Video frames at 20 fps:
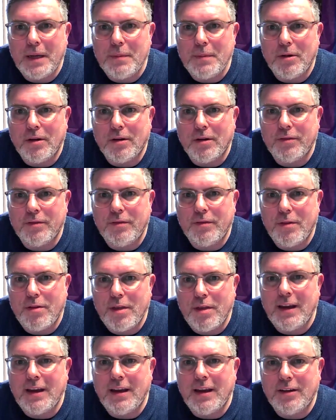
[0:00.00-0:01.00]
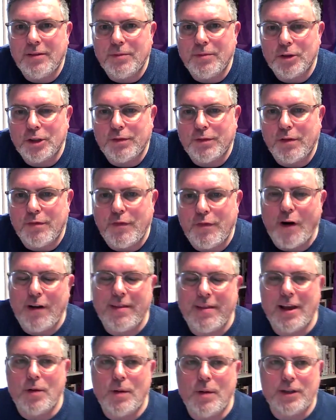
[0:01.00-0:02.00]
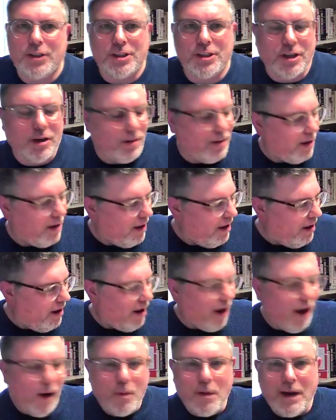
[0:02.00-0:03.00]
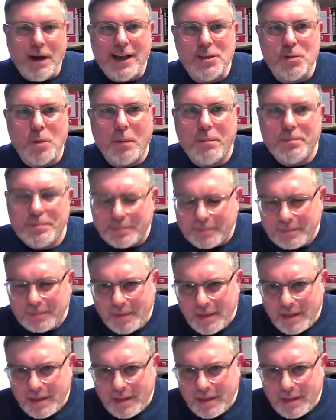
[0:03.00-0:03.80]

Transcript: people are thinking, just refining their questions, I will ask one.